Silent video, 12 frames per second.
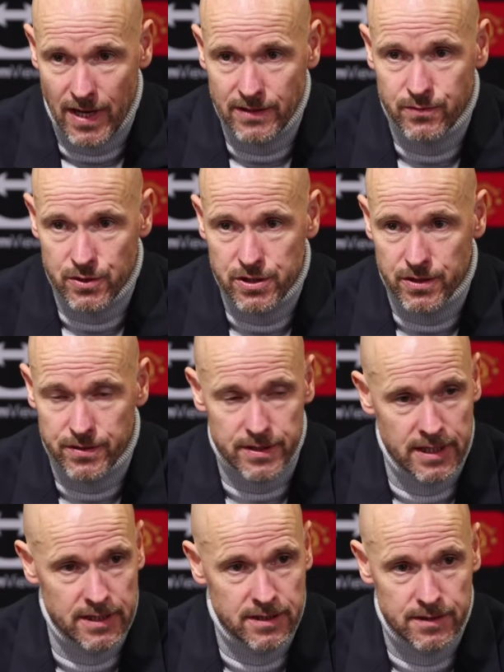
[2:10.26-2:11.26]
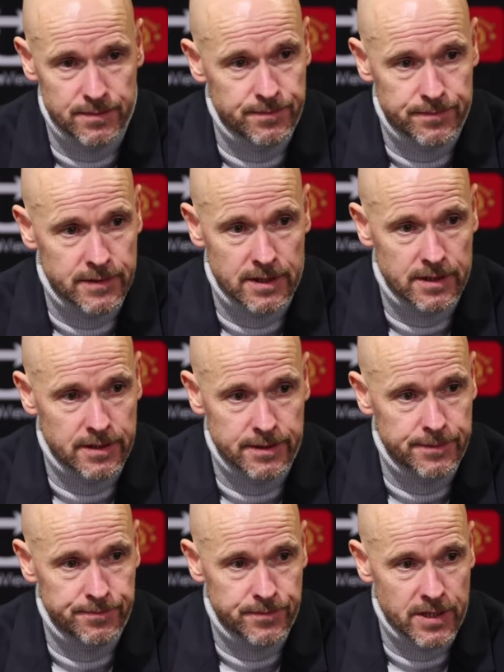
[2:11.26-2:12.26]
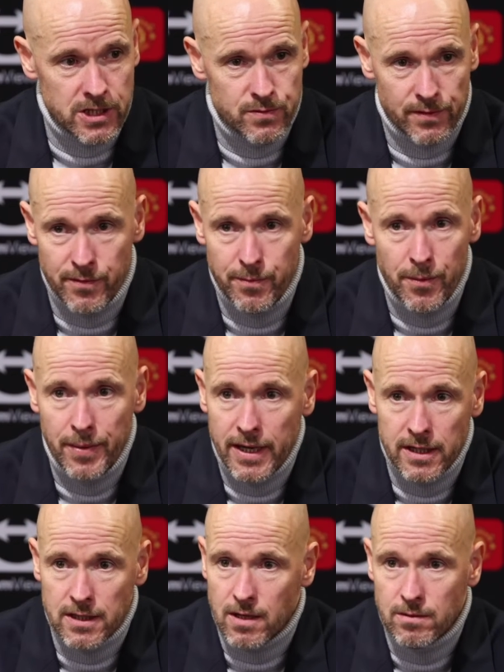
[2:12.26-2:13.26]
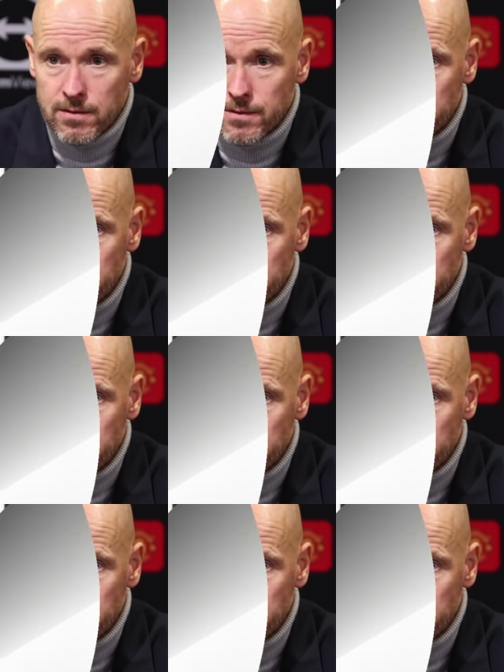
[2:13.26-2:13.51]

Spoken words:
right result, and that is what we're preparing now.